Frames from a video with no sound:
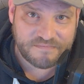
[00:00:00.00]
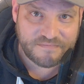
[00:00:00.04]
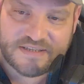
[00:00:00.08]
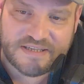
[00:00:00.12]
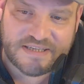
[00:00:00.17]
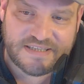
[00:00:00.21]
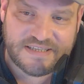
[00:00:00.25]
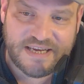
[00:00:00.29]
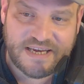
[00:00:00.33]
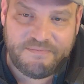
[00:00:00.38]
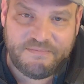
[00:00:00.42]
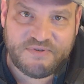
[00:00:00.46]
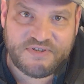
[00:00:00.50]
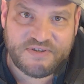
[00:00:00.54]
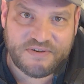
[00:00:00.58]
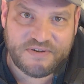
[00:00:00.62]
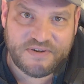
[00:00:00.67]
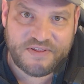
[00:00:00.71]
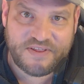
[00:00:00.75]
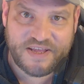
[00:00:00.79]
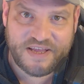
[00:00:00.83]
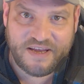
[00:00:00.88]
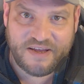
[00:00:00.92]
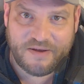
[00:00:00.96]
The same sort of
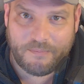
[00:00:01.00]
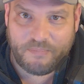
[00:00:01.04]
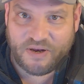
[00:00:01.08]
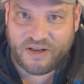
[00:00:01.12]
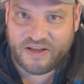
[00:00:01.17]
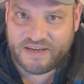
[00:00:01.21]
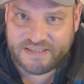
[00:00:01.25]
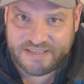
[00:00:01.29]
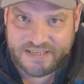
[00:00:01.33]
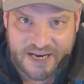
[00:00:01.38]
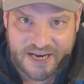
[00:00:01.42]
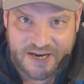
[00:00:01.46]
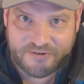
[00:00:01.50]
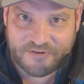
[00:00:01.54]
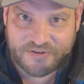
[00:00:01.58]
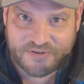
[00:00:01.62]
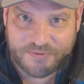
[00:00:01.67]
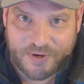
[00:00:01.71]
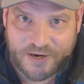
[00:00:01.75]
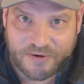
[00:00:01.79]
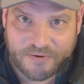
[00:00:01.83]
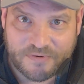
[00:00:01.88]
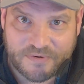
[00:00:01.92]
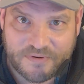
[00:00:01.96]
thing applies here as
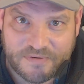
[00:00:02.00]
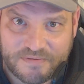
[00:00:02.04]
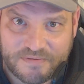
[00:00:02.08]
well.